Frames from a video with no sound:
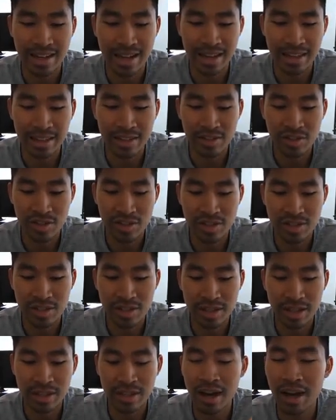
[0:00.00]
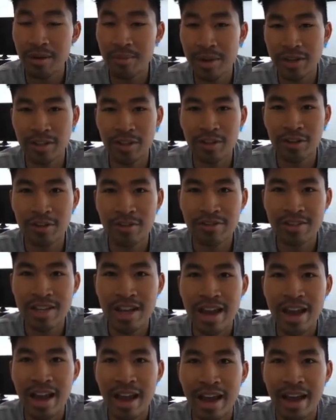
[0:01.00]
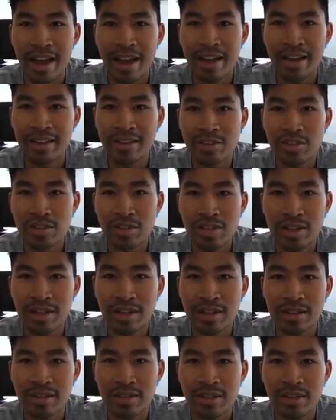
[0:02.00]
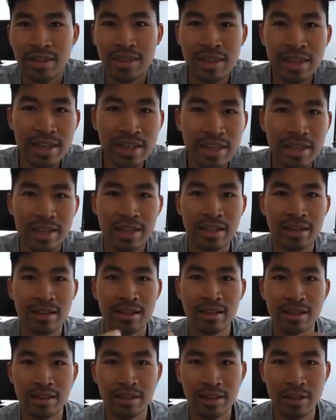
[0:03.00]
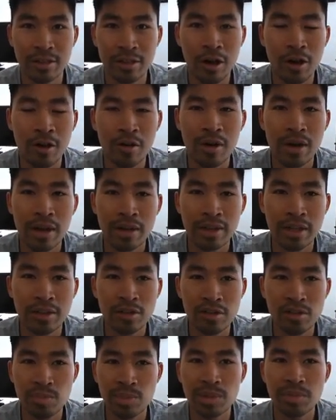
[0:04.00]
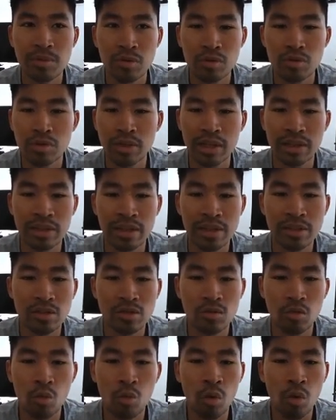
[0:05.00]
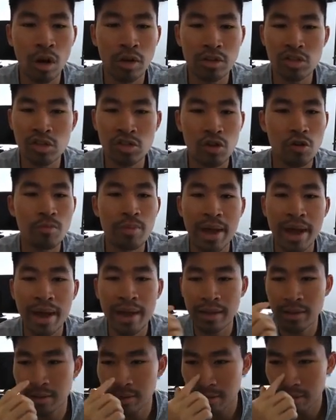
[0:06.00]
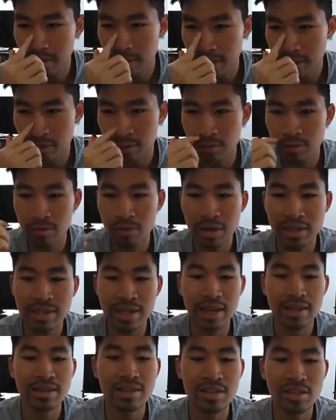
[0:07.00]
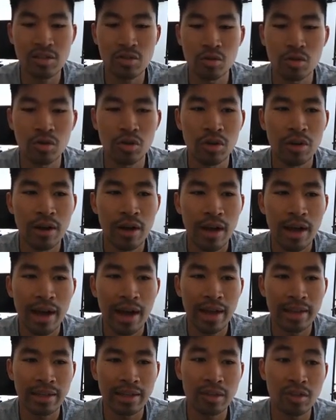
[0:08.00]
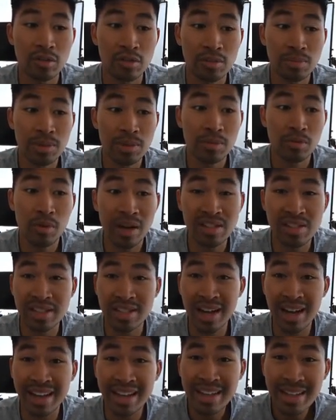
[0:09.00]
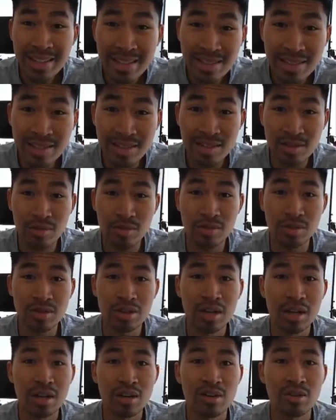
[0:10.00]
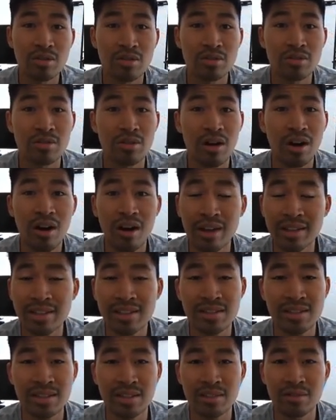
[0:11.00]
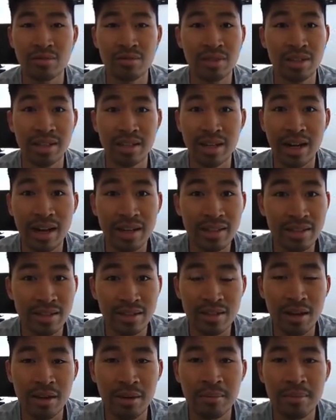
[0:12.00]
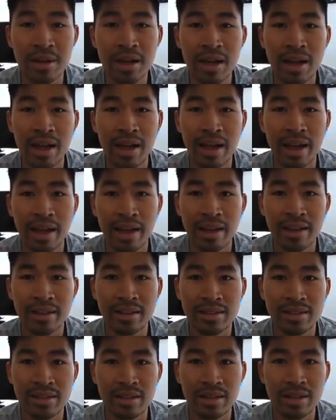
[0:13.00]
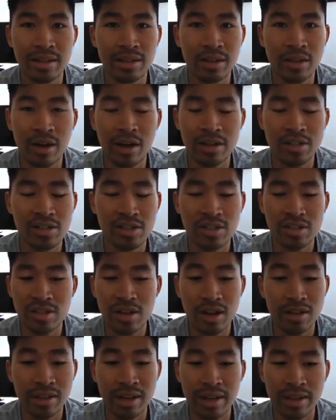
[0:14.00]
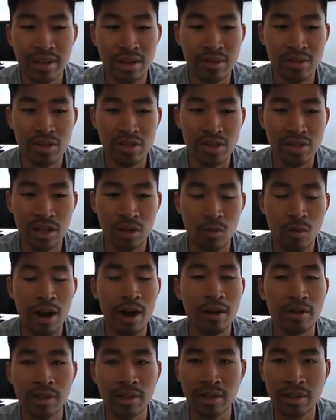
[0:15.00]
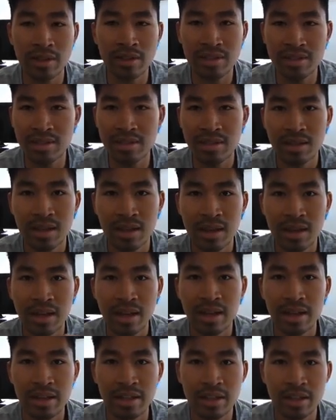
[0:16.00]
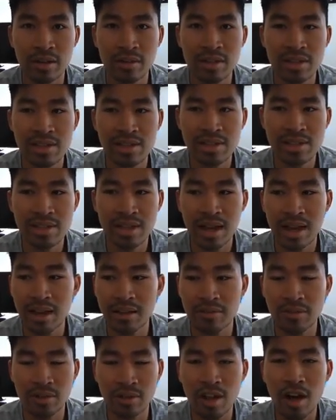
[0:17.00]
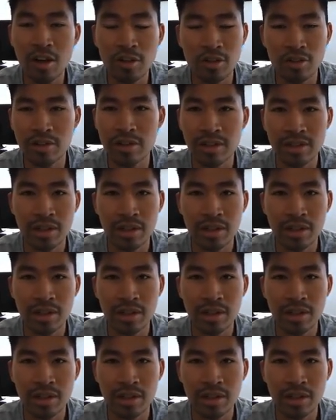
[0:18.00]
And it got on my nerves. And just like thinking, that there's people who, like, they want so bad to attend this school, and then there's people who actually got into the school who honestly were like kind of dumb. And I just saw that, and I was just like, wow, like this is kind of a lottery.